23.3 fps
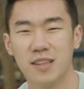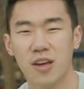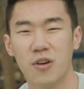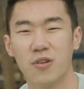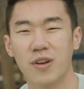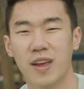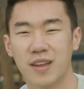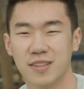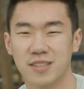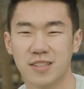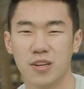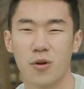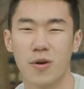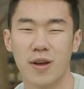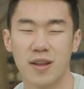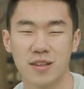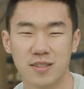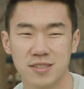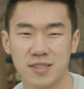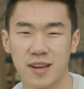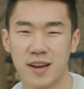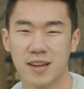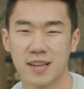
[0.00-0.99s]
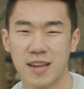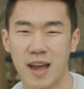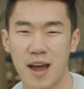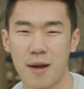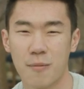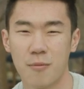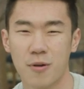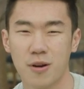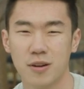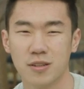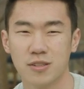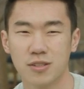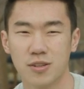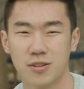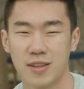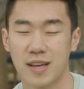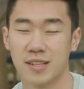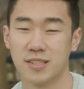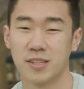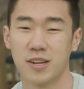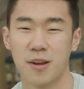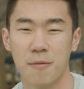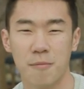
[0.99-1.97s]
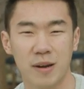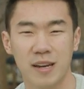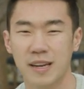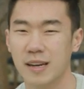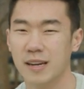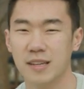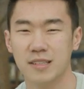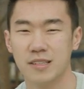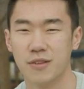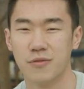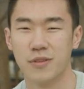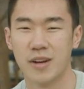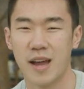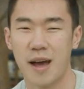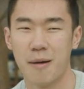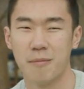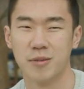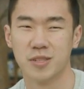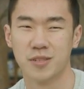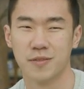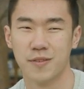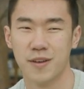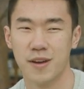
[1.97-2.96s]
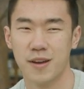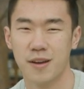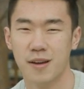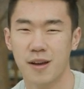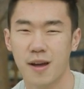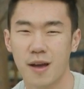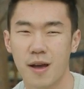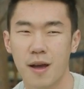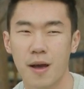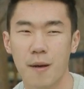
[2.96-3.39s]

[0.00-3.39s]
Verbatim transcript: they'll get to go inside Cameron, so that's a completely different atmosphere.